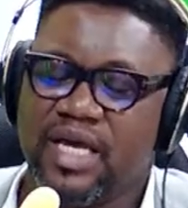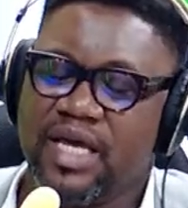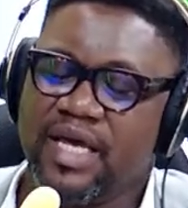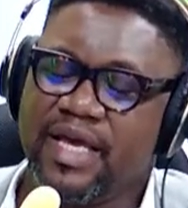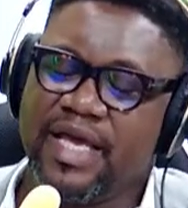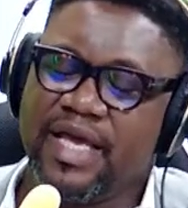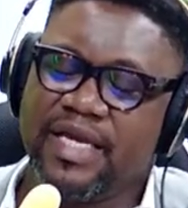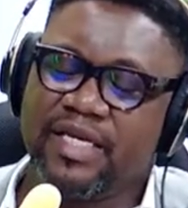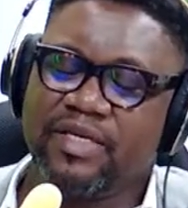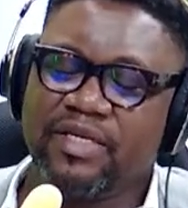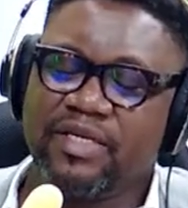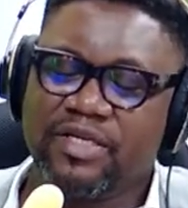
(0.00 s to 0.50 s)

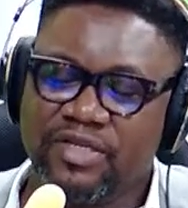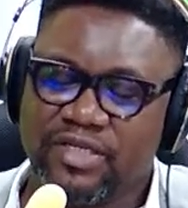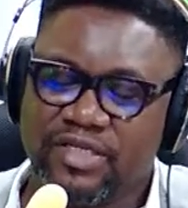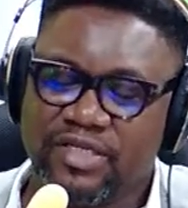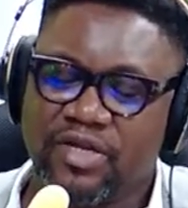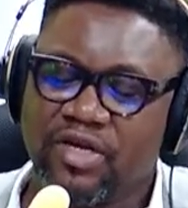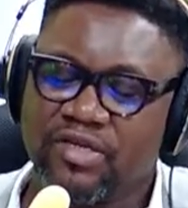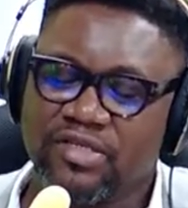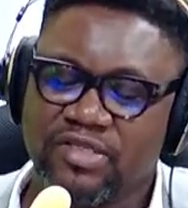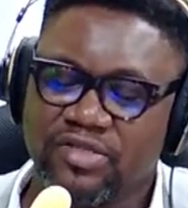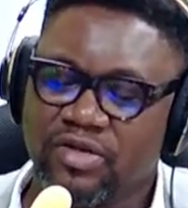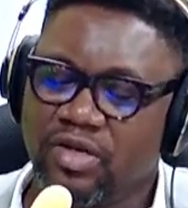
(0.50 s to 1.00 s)
it
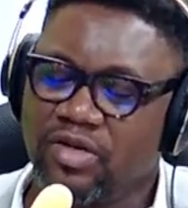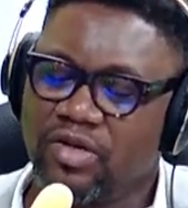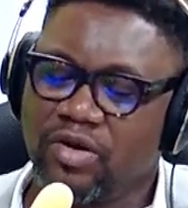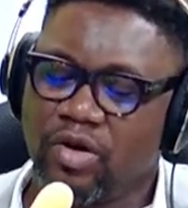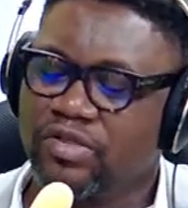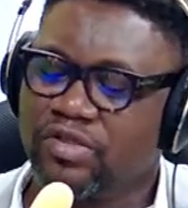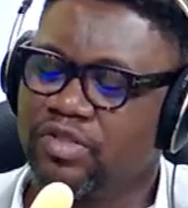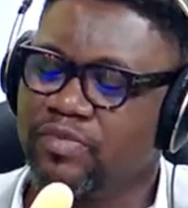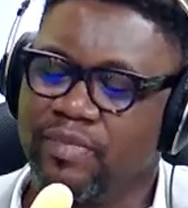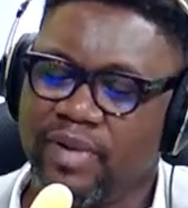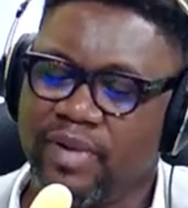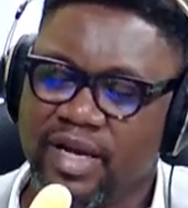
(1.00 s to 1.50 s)
does not
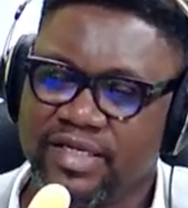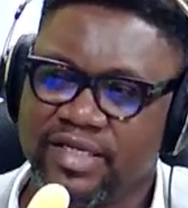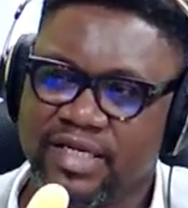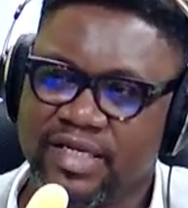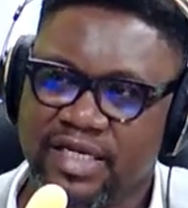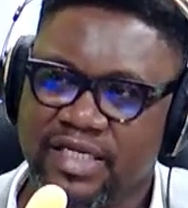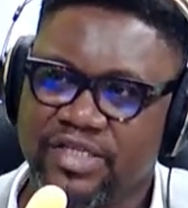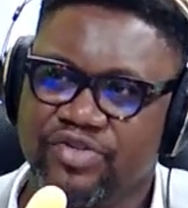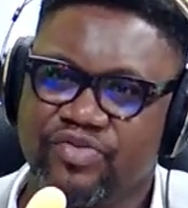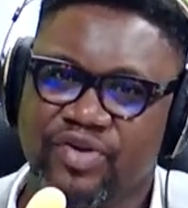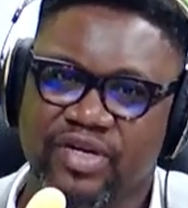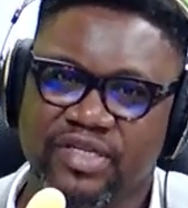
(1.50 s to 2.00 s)

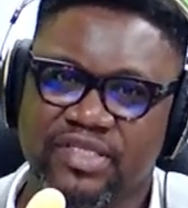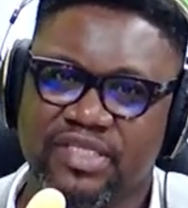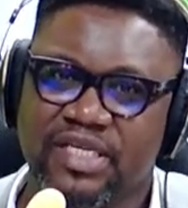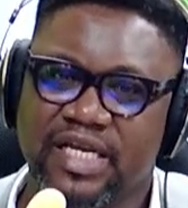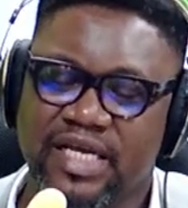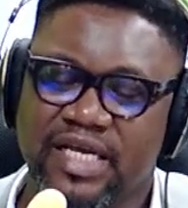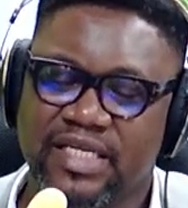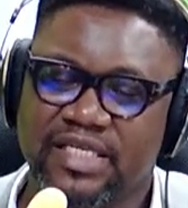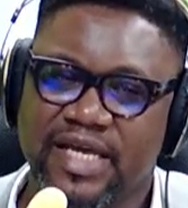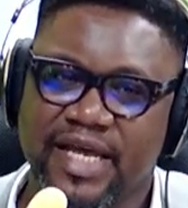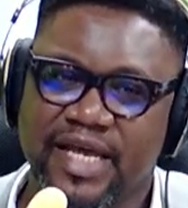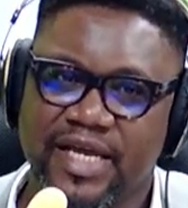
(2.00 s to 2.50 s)
automatically
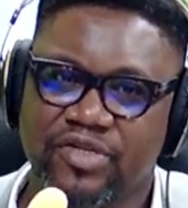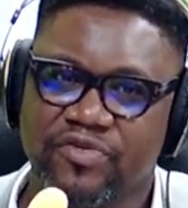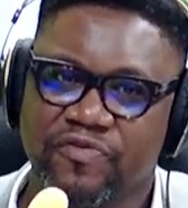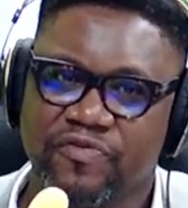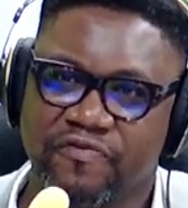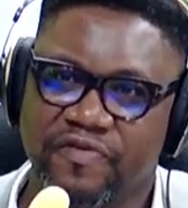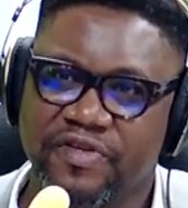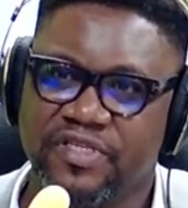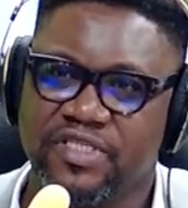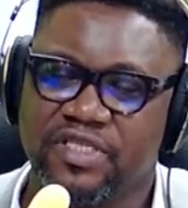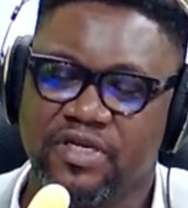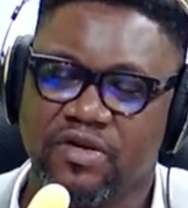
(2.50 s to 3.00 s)
translate into
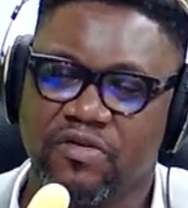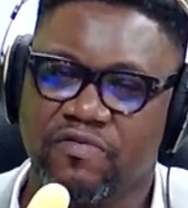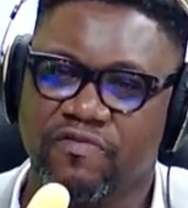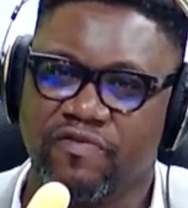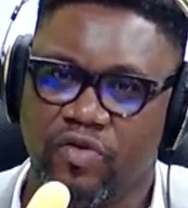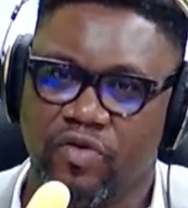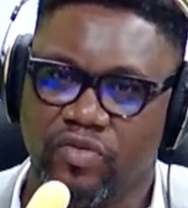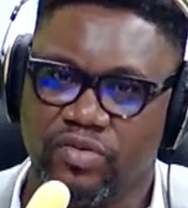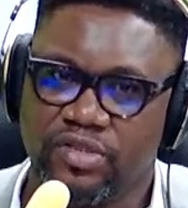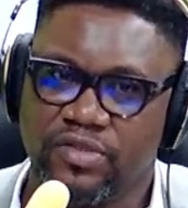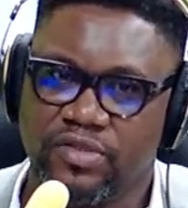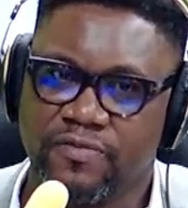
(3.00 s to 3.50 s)
fiscal
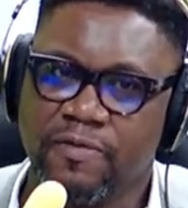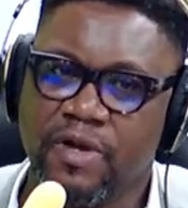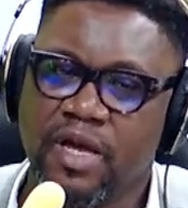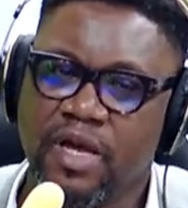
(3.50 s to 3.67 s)
votes.